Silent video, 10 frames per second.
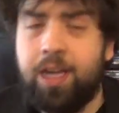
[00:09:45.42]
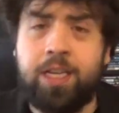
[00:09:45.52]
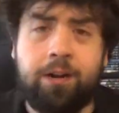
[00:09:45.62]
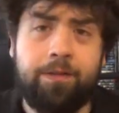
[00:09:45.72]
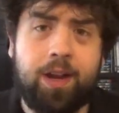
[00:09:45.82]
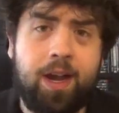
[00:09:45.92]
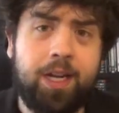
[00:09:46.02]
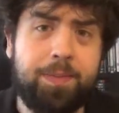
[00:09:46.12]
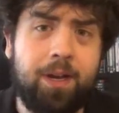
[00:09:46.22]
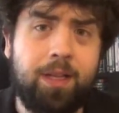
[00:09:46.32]
Tower of God
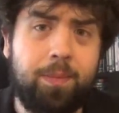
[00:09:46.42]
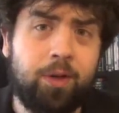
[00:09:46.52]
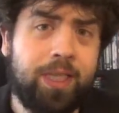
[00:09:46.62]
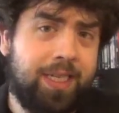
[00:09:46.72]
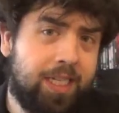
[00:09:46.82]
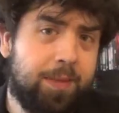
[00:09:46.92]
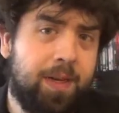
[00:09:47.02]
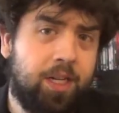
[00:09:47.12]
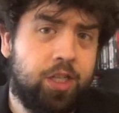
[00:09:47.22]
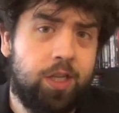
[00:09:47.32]
is probably the most
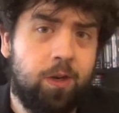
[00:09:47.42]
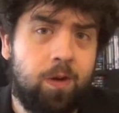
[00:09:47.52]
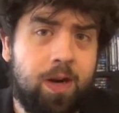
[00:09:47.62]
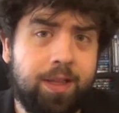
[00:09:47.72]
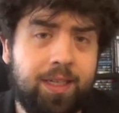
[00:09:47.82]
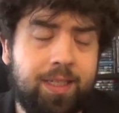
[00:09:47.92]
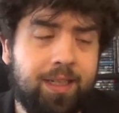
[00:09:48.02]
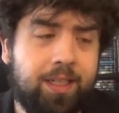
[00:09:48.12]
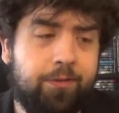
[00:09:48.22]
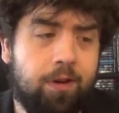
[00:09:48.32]
anticipated show on this
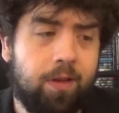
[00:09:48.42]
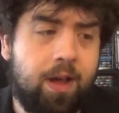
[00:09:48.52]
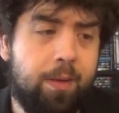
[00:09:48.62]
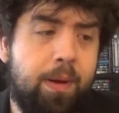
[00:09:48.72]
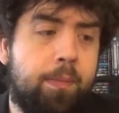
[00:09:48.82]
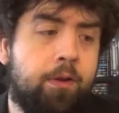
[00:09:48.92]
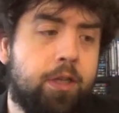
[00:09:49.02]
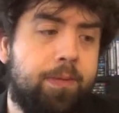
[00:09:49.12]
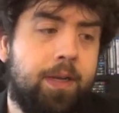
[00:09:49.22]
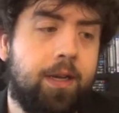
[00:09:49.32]
list for a lot of people,
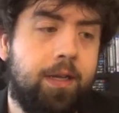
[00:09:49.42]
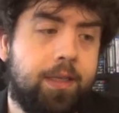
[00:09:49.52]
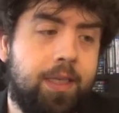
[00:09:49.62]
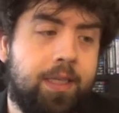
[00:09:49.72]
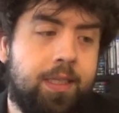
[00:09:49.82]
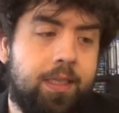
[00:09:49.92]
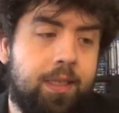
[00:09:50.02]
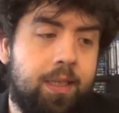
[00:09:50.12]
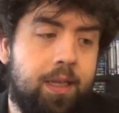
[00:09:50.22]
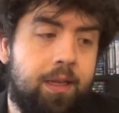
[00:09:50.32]
just because it's
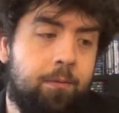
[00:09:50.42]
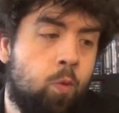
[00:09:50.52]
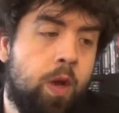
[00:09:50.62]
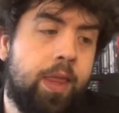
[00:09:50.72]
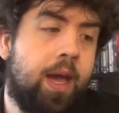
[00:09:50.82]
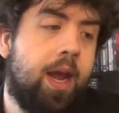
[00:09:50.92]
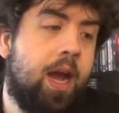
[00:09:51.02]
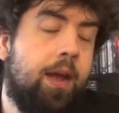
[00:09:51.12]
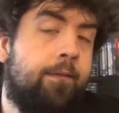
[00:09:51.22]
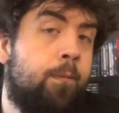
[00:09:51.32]
one that
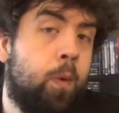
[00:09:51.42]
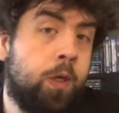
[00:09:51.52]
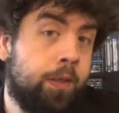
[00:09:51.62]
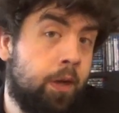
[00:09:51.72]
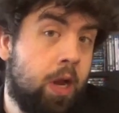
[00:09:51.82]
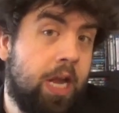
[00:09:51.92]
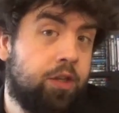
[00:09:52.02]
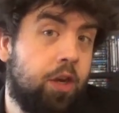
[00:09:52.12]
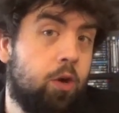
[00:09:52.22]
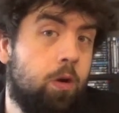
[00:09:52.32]
I've personally
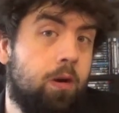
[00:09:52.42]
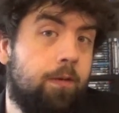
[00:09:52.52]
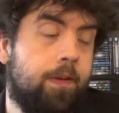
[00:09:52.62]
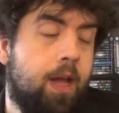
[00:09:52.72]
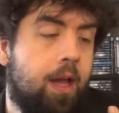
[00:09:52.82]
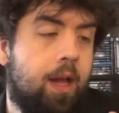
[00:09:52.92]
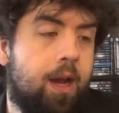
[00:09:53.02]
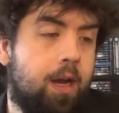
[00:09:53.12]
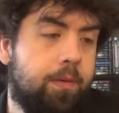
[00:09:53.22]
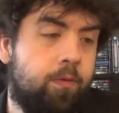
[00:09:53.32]
actually heard of
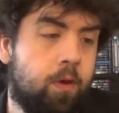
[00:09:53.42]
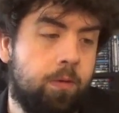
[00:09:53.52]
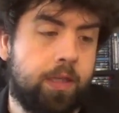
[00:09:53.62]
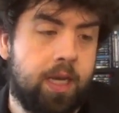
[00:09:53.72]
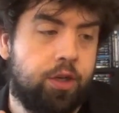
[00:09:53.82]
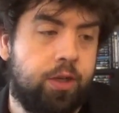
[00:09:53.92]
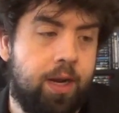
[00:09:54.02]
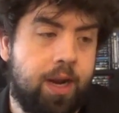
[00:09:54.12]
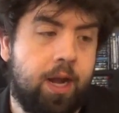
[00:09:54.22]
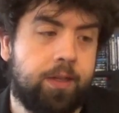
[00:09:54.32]
before it was actually
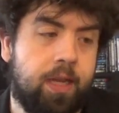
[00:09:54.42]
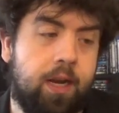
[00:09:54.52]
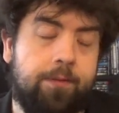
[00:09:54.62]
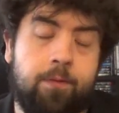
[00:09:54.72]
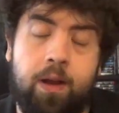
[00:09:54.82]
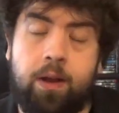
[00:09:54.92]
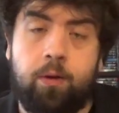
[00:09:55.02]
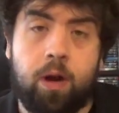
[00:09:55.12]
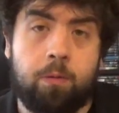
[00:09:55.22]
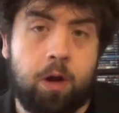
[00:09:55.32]
announced. I had a friend
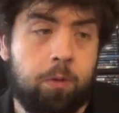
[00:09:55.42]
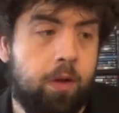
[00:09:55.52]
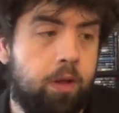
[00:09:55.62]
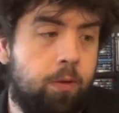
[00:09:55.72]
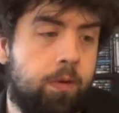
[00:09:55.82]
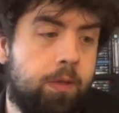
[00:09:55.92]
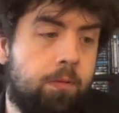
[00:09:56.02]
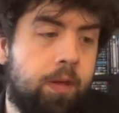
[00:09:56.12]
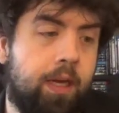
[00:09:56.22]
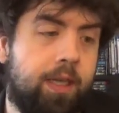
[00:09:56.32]
who I work with who was
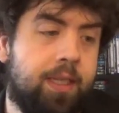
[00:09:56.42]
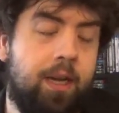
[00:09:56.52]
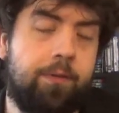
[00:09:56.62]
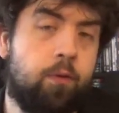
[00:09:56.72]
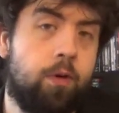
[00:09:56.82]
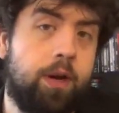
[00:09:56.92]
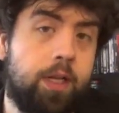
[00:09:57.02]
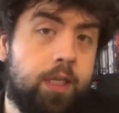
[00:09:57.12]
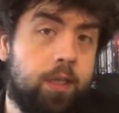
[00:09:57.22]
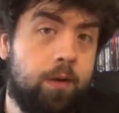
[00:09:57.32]
really excited for it,
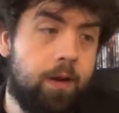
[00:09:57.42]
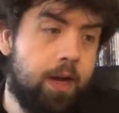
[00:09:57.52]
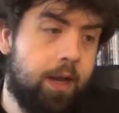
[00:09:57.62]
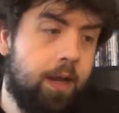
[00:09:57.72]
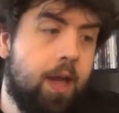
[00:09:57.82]
and so I